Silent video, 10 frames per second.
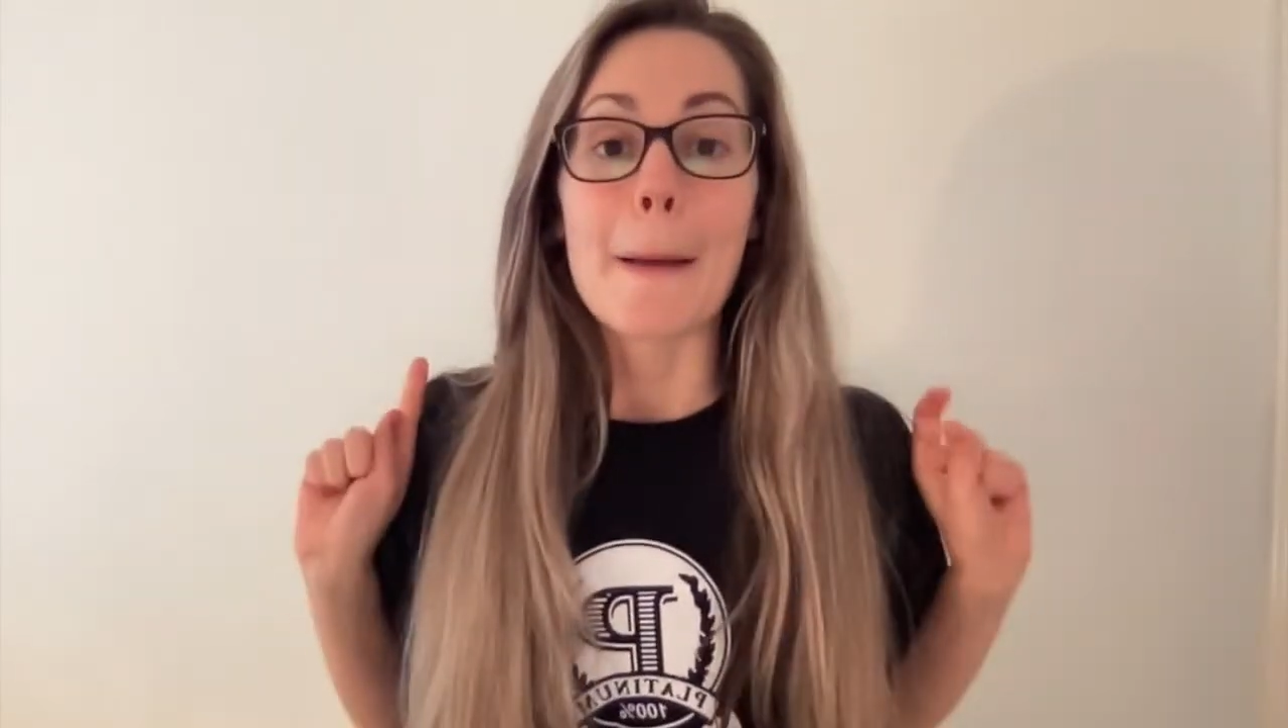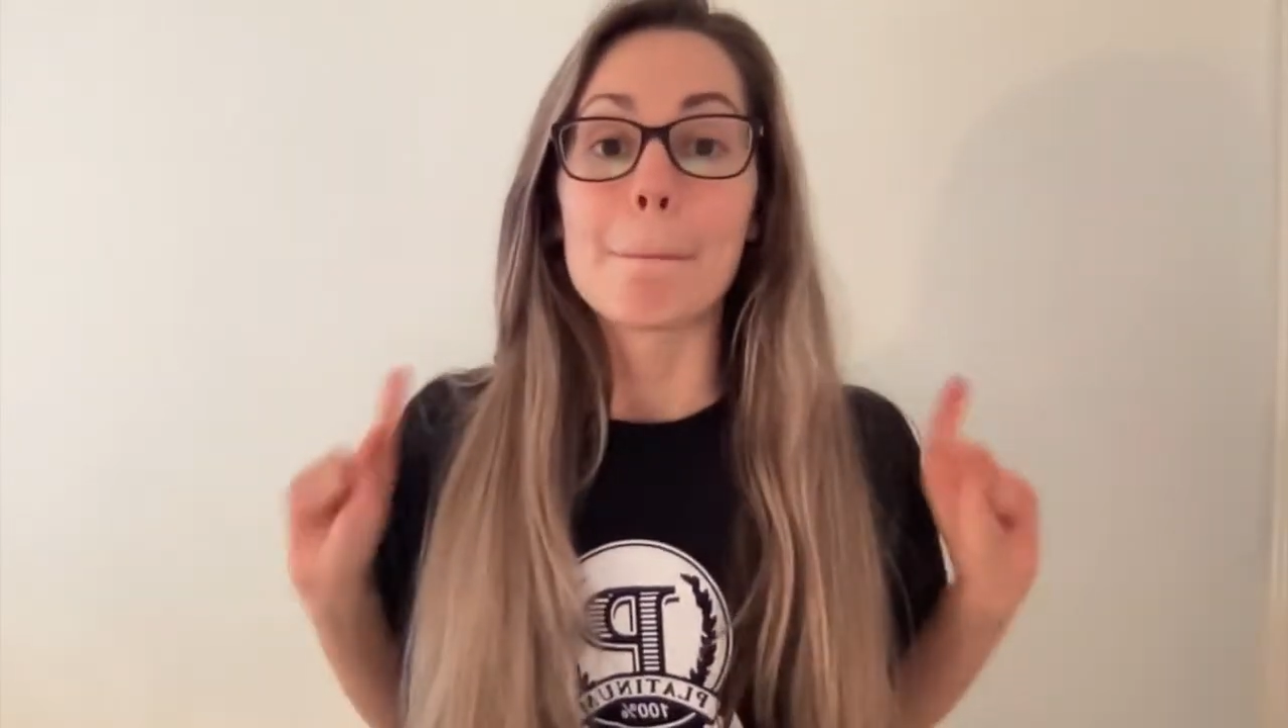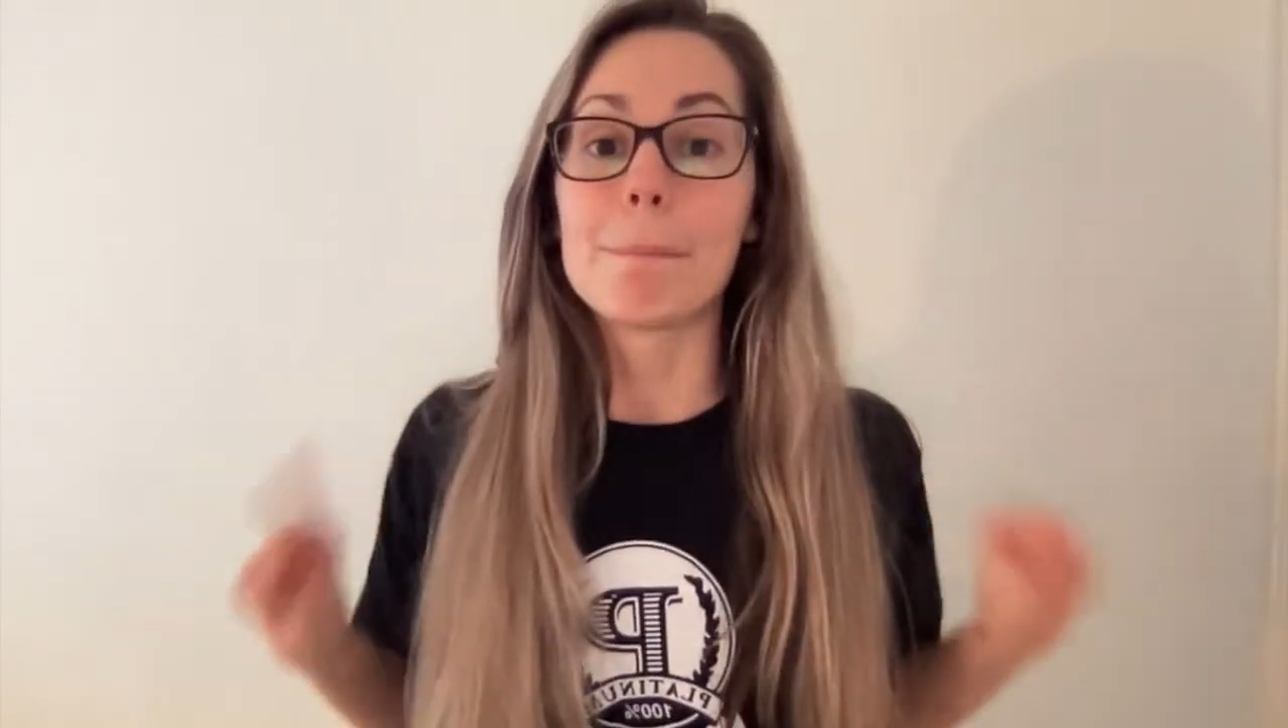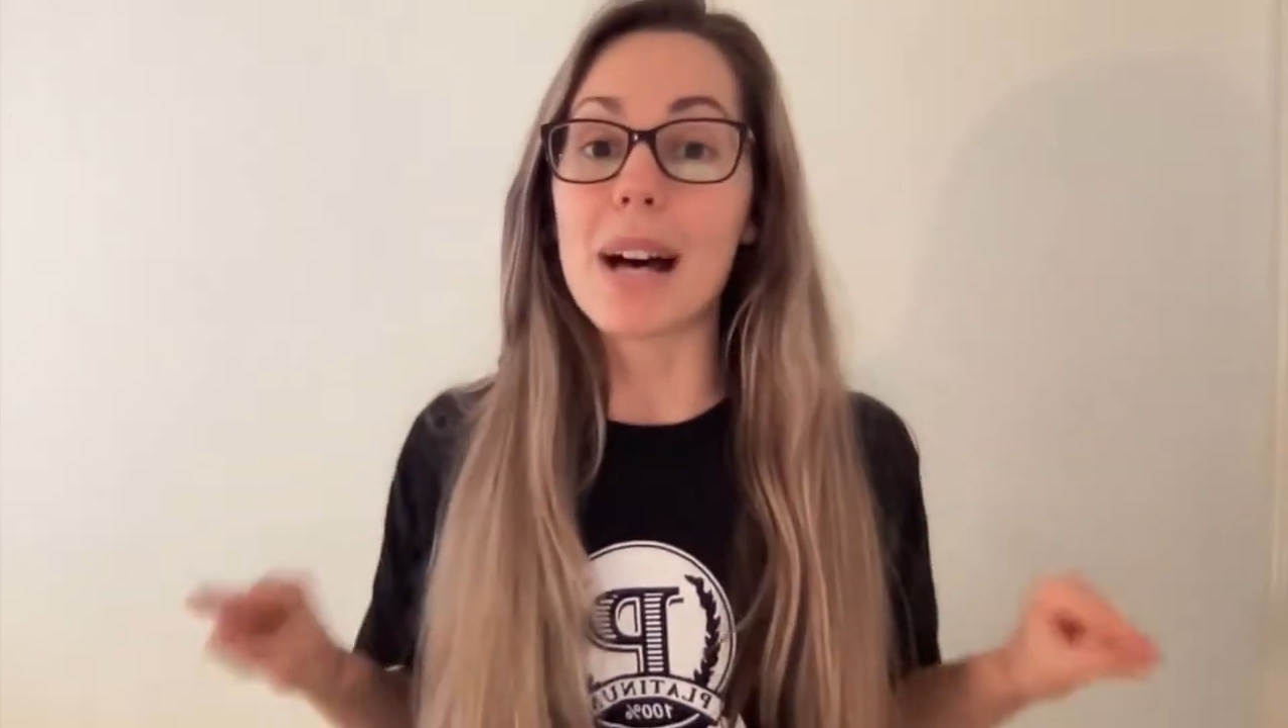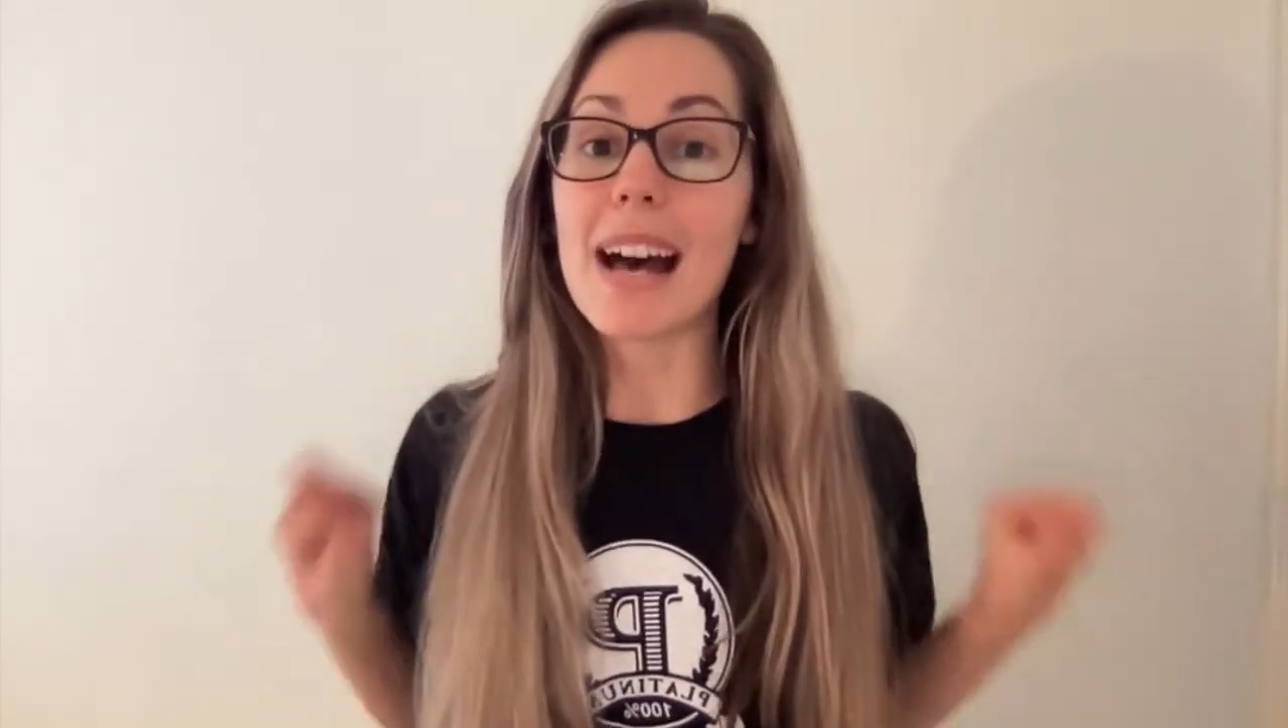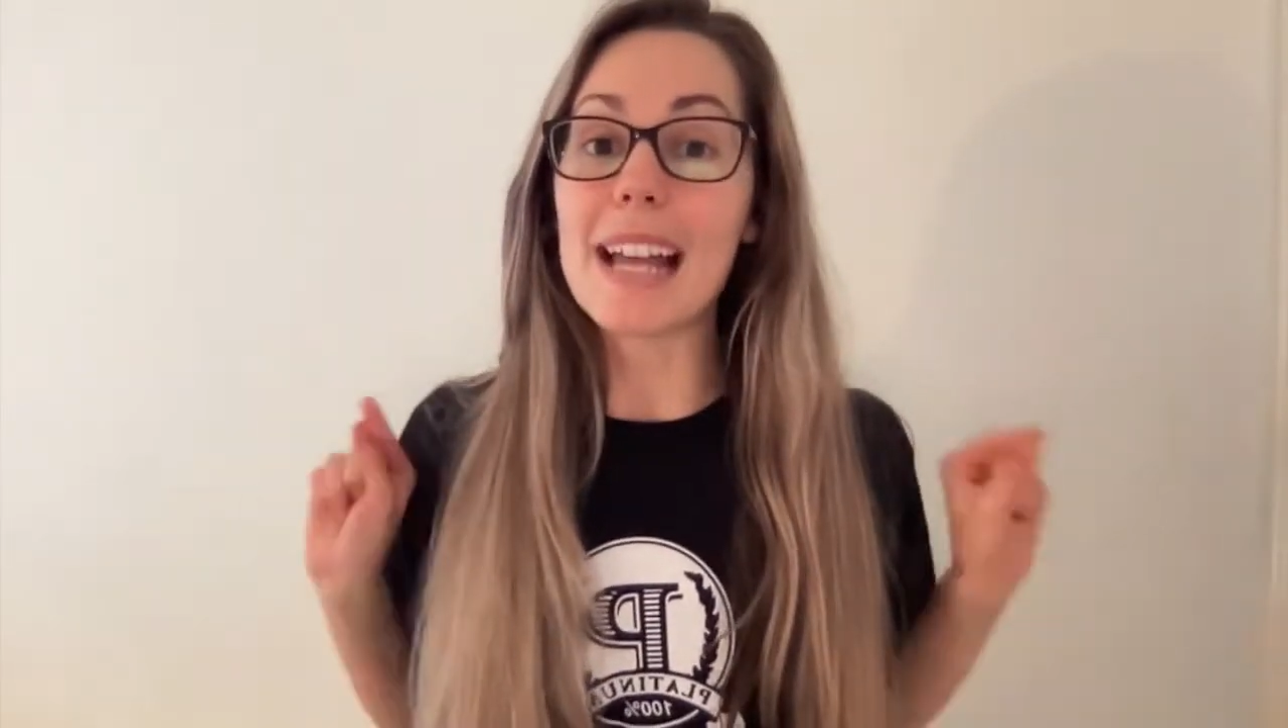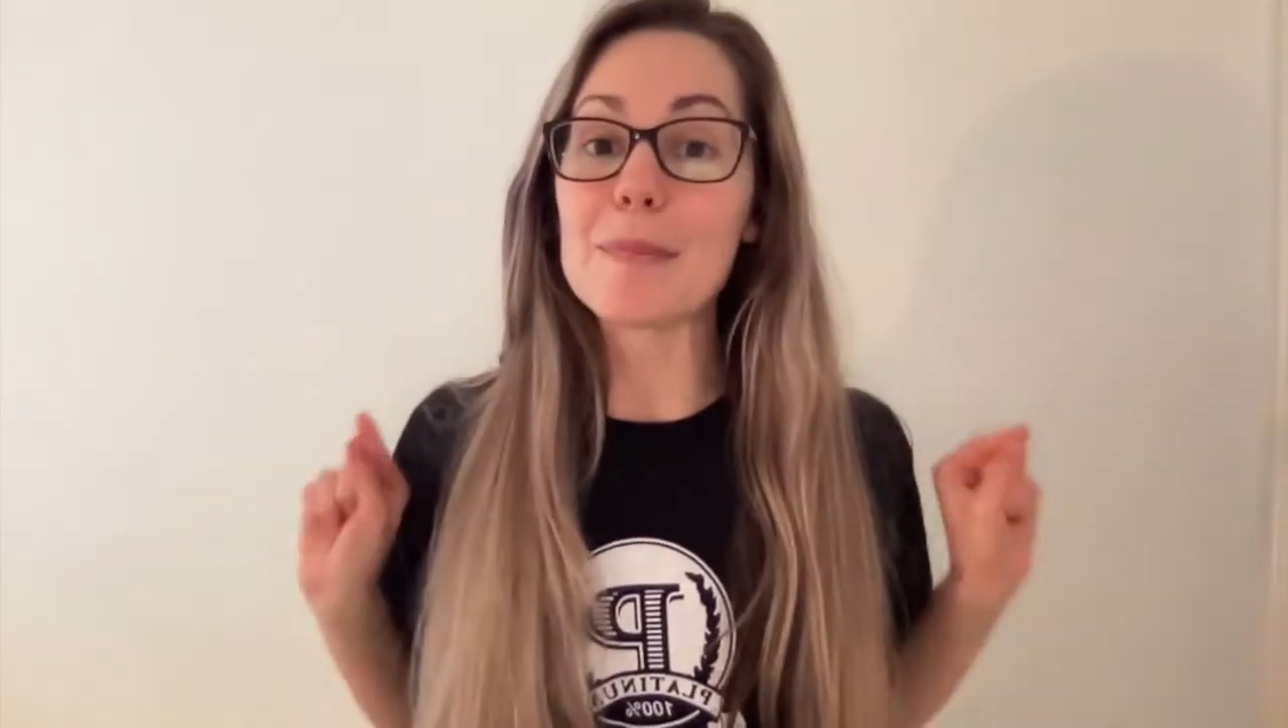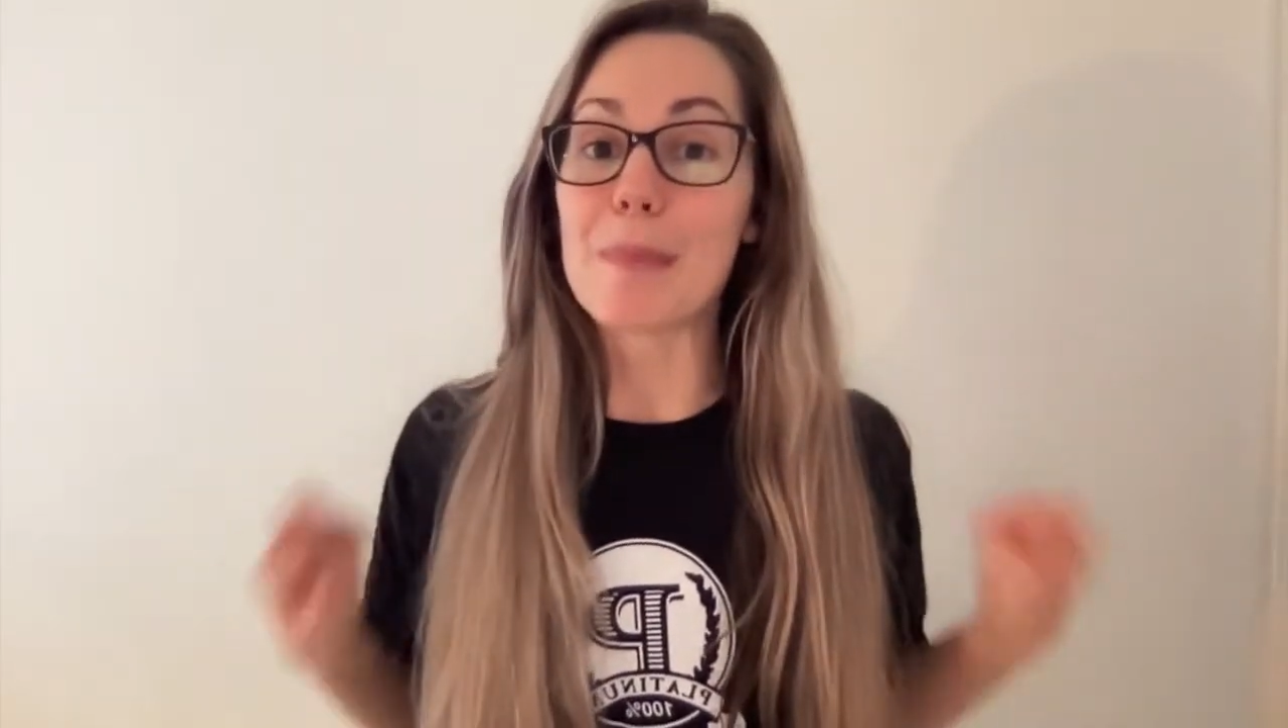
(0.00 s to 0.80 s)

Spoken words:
My